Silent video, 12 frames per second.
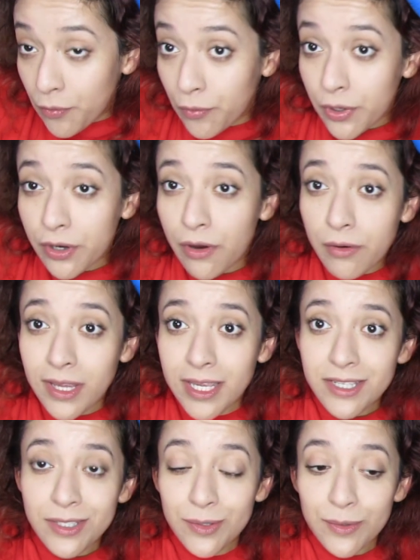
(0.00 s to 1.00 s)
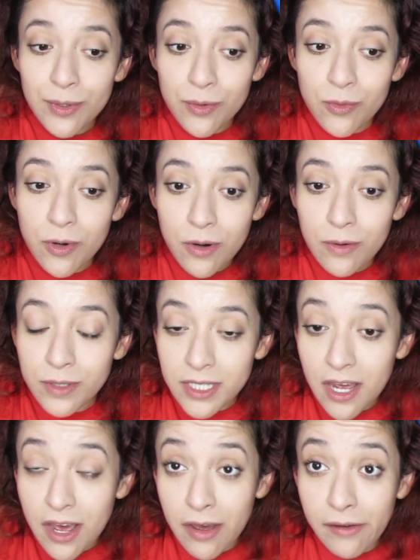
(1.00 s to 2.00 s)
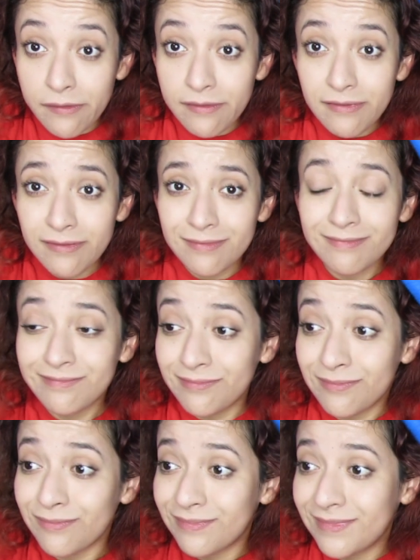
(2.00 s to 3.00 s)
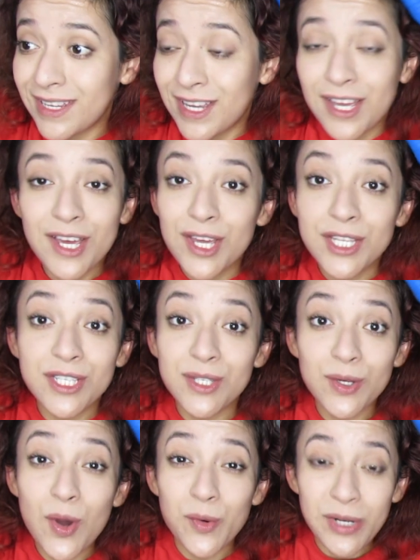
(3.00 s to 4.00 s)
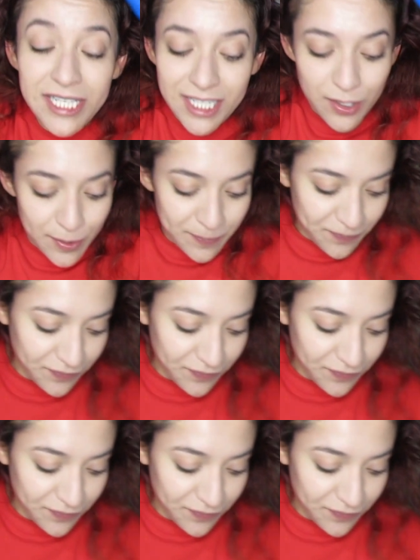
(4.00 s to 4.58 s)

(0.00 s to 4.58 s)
we're going into a world of to-go retail.